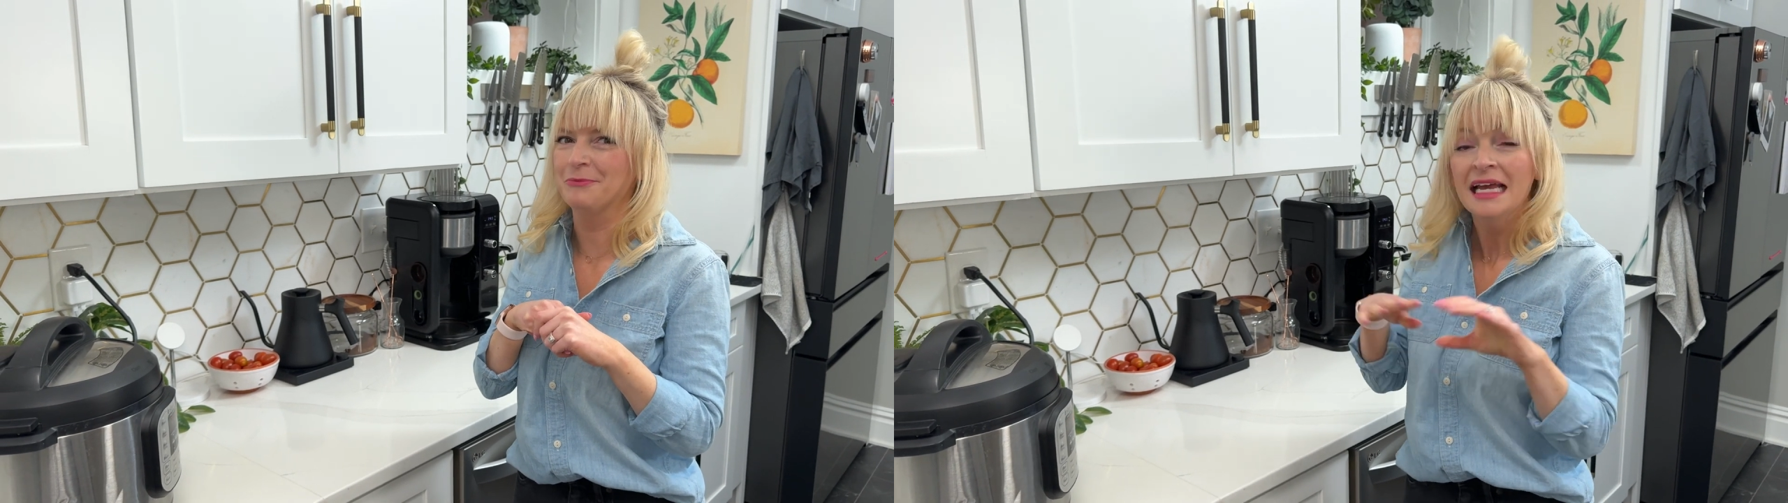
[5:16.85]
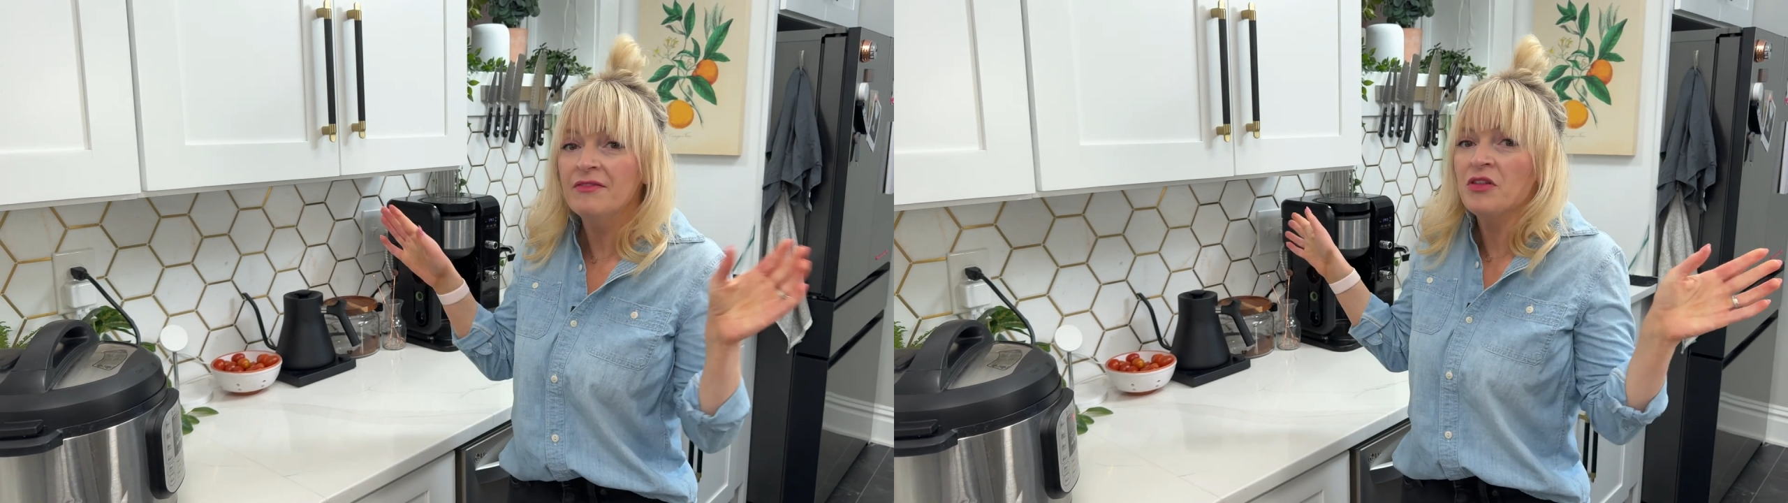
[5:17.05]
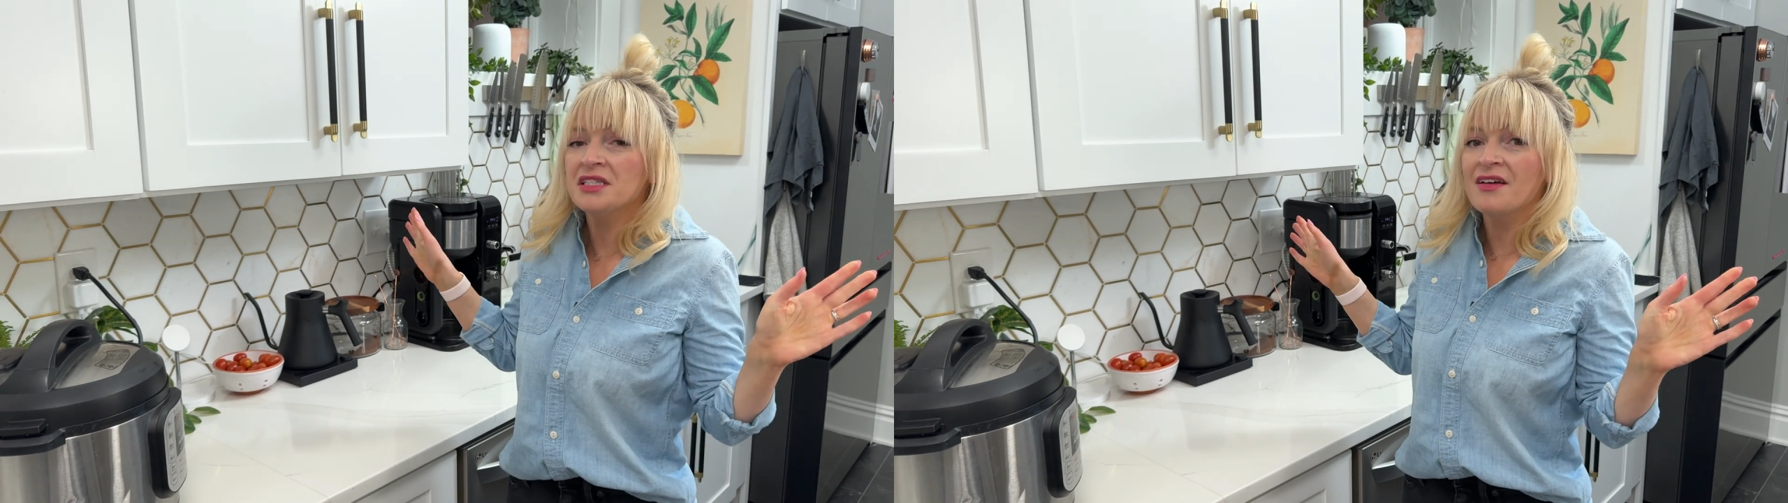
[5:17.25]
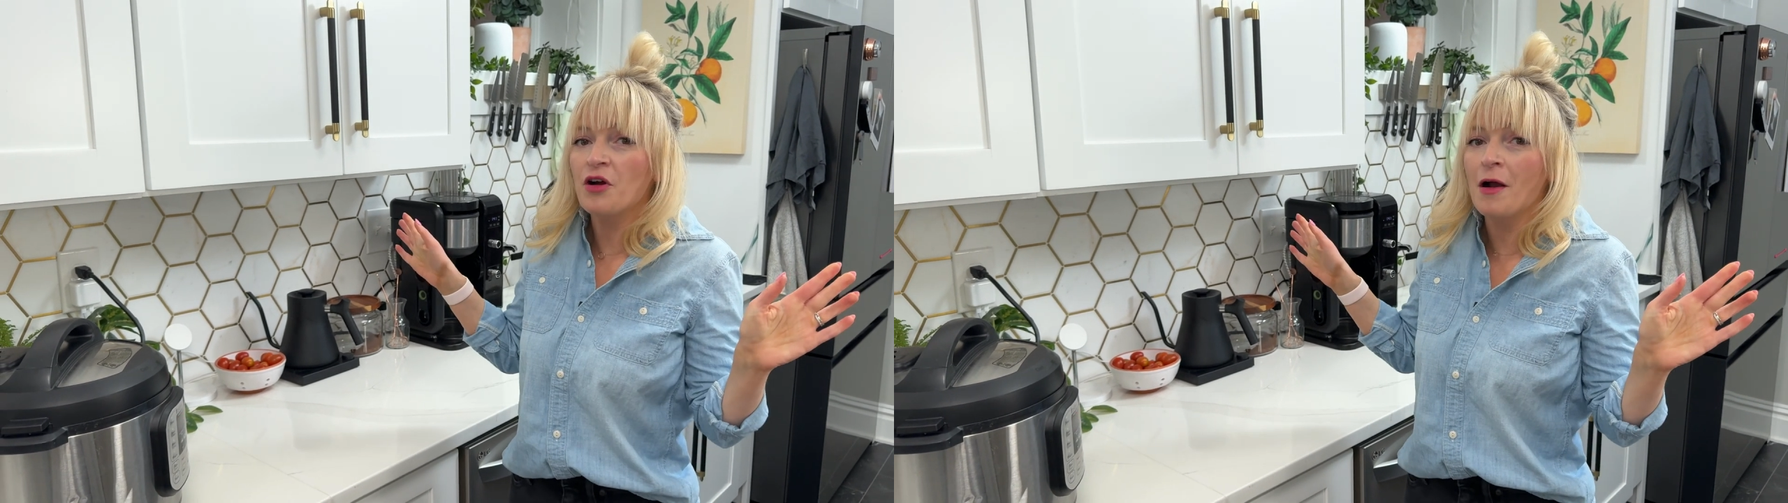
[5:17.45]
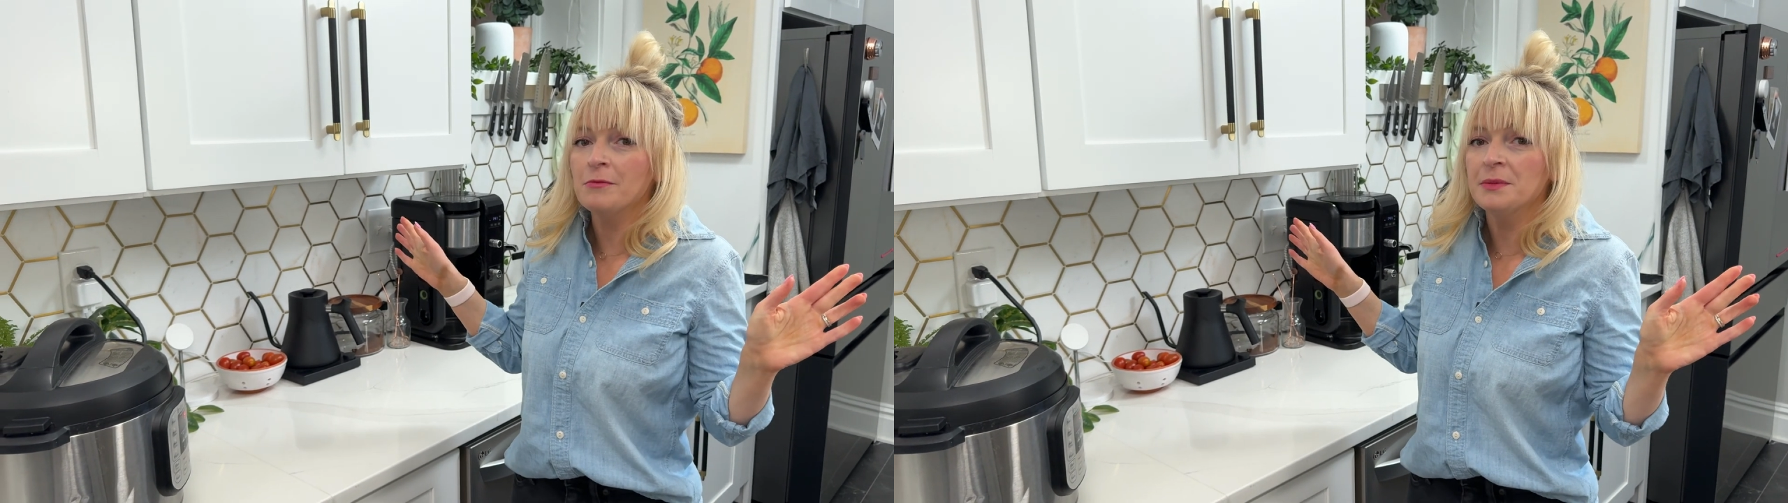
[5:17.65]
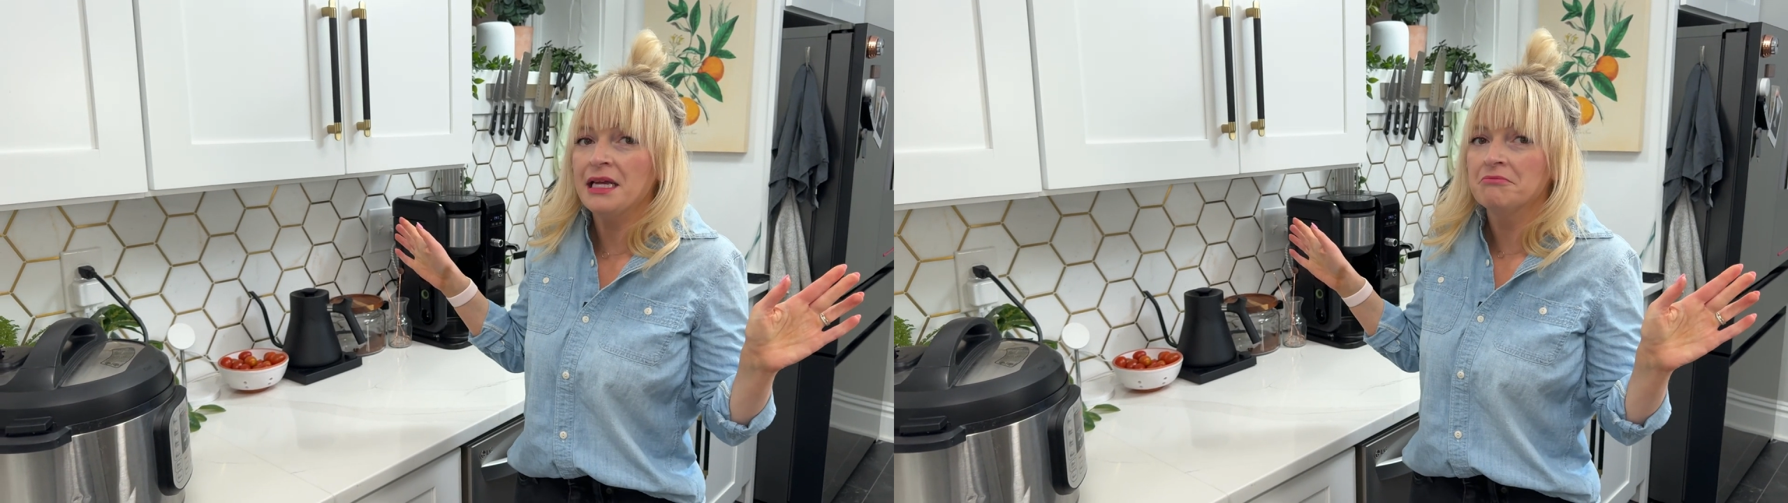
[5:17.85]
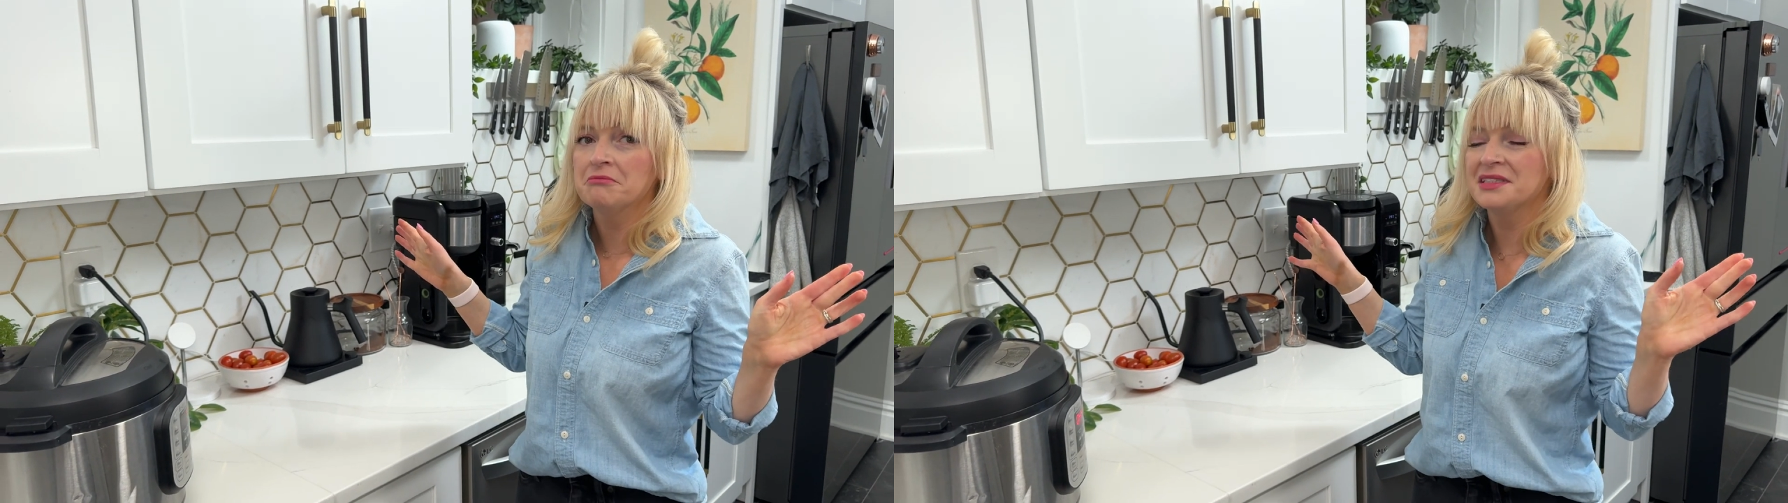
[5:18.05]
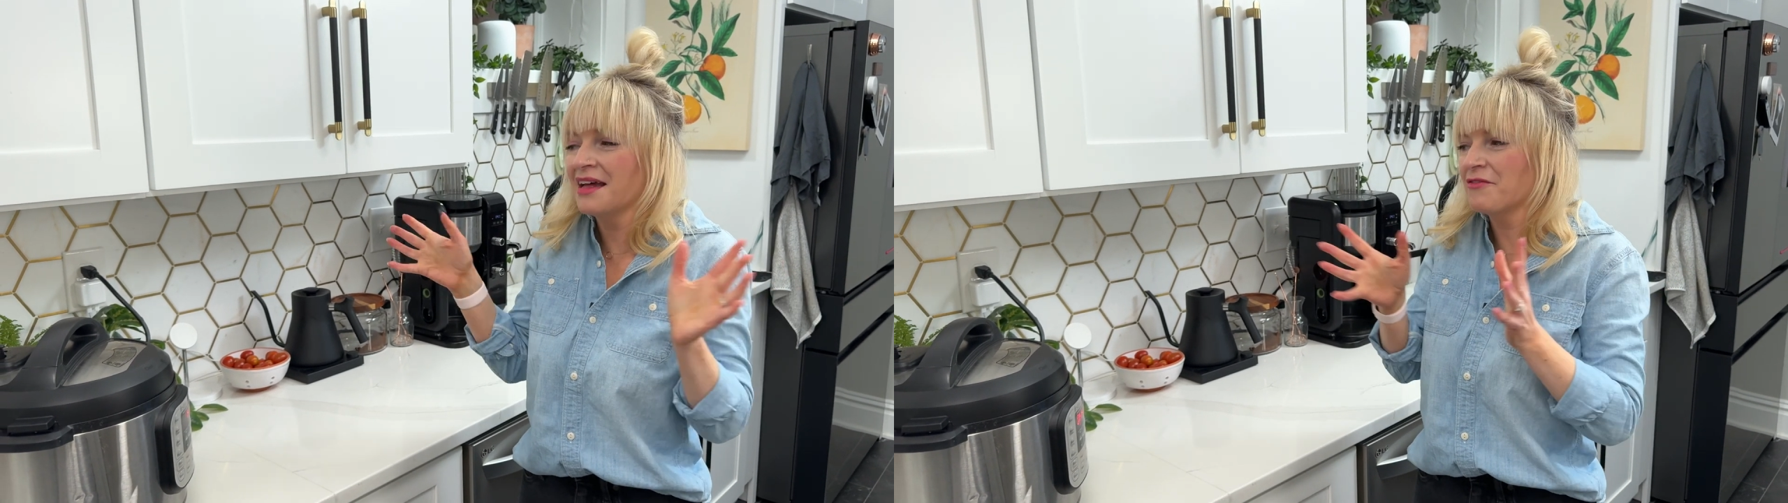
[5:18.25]
Even though it's never harmed me.
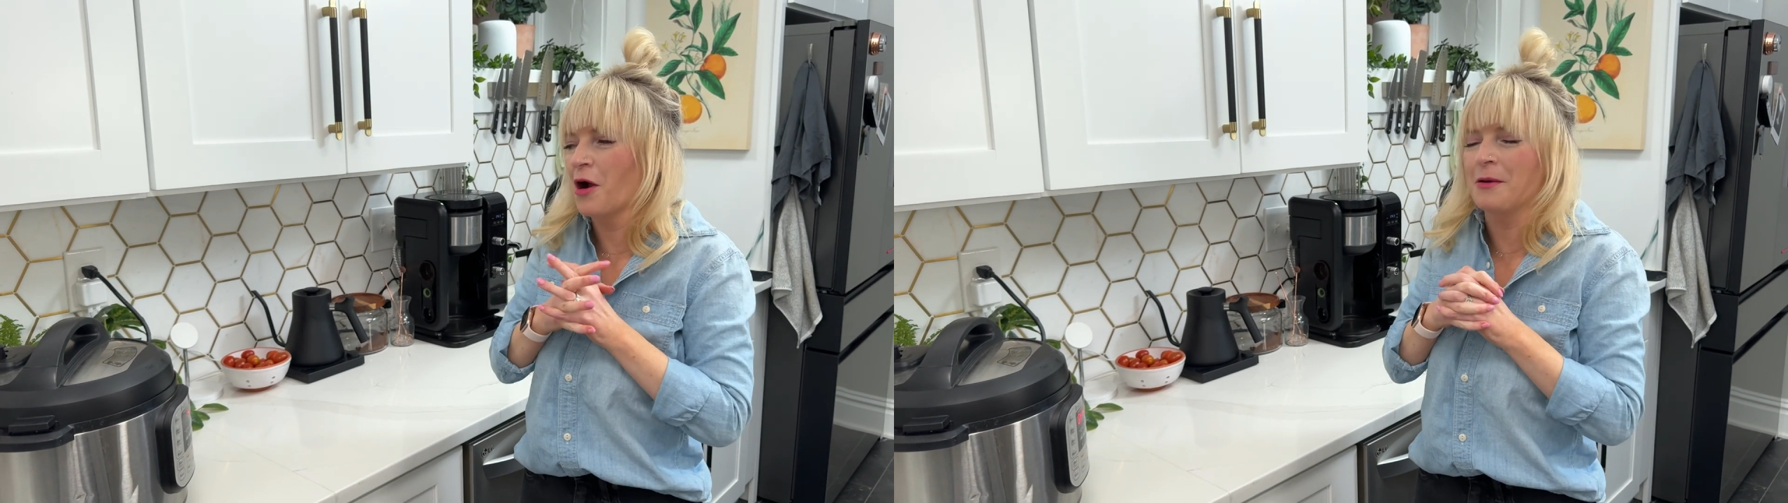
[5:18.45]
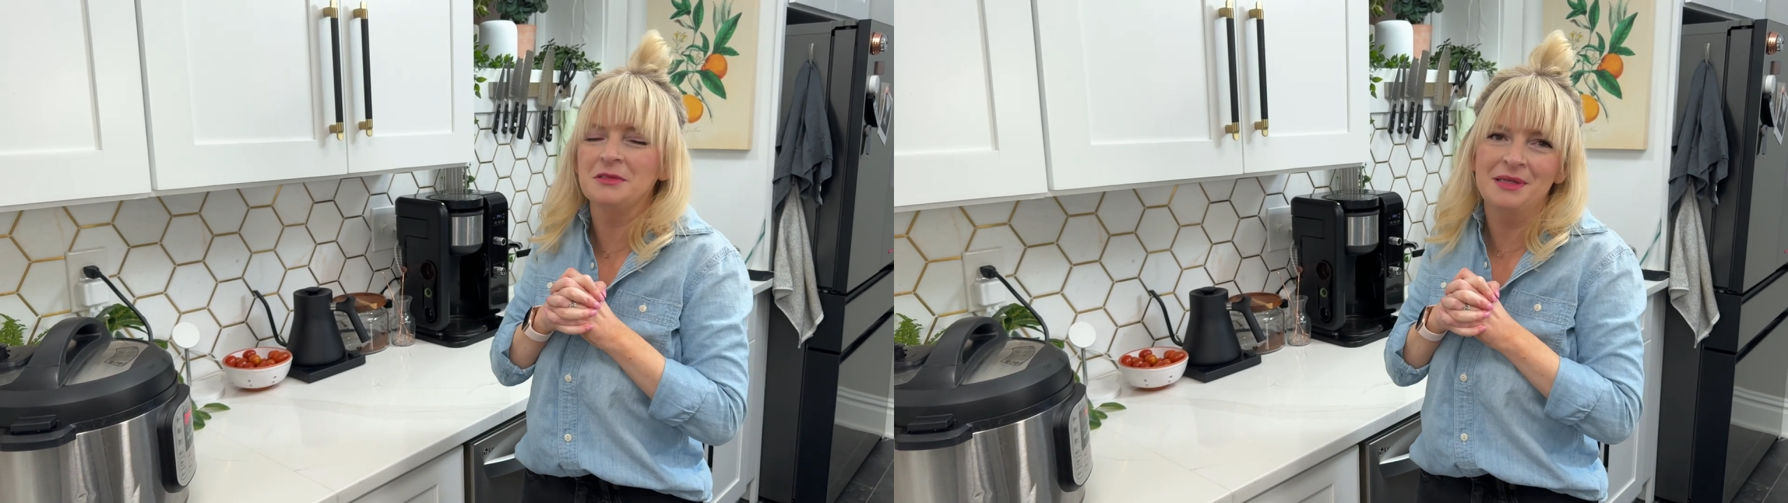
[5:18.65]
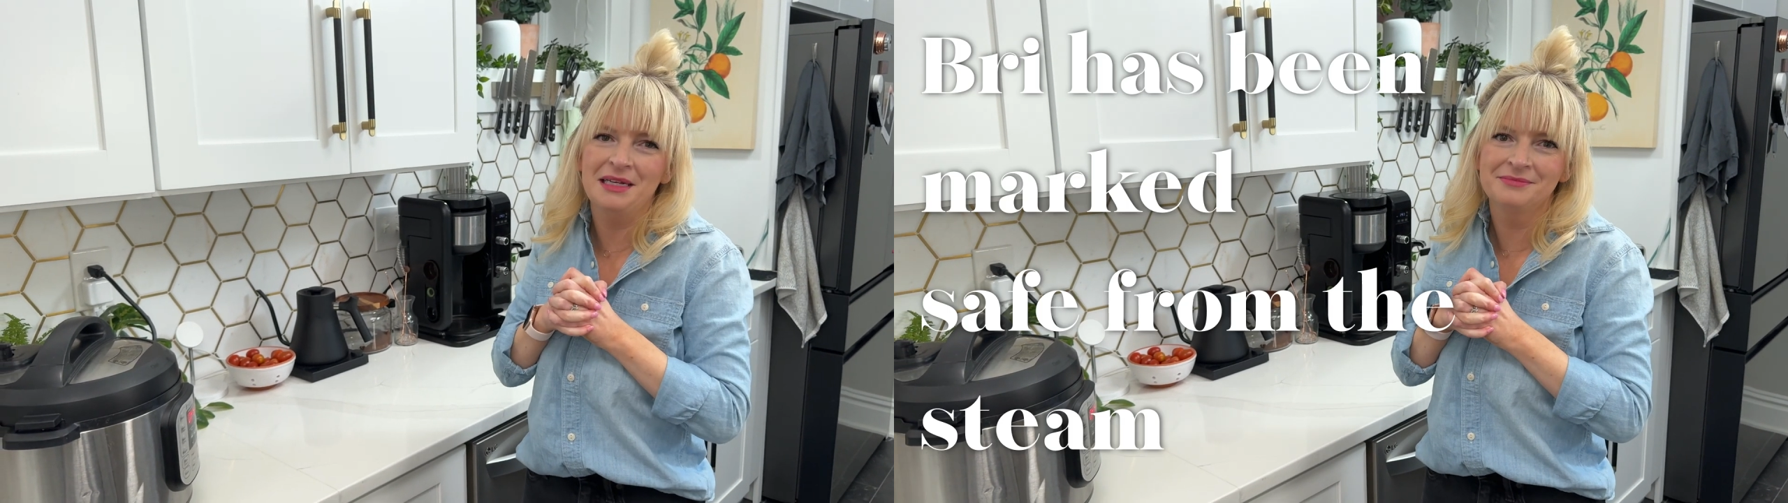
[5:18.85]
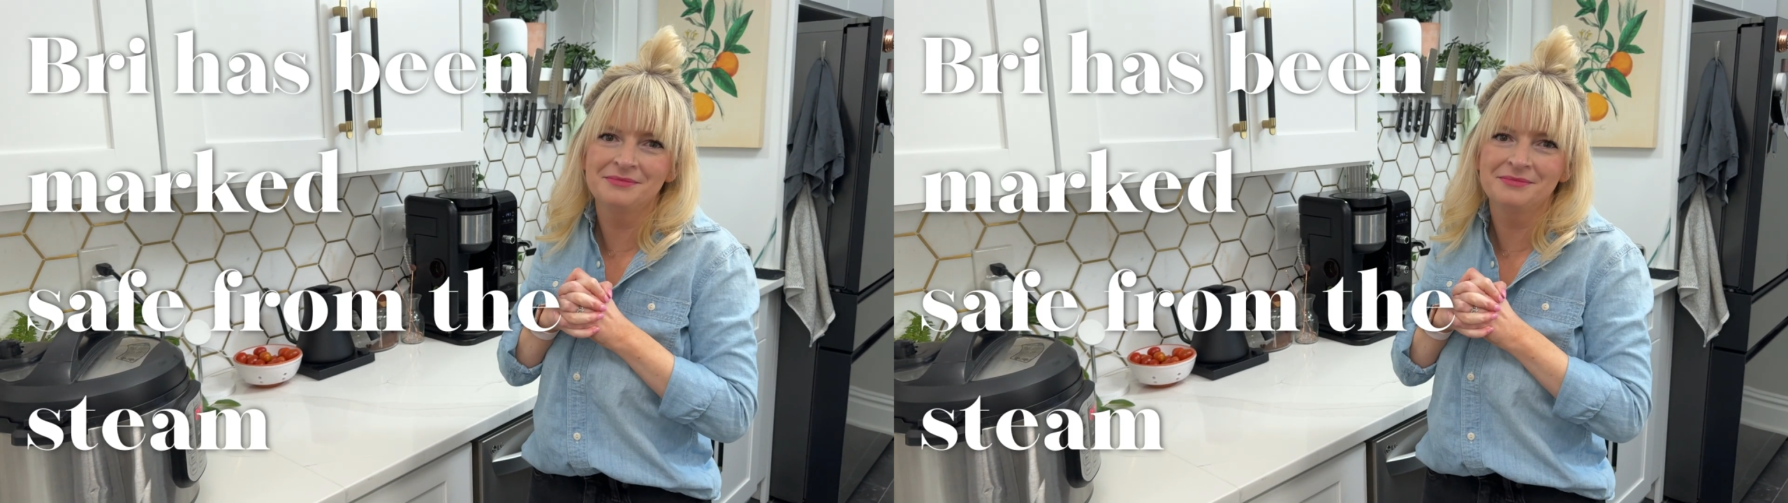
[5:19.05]
It's never harmed me.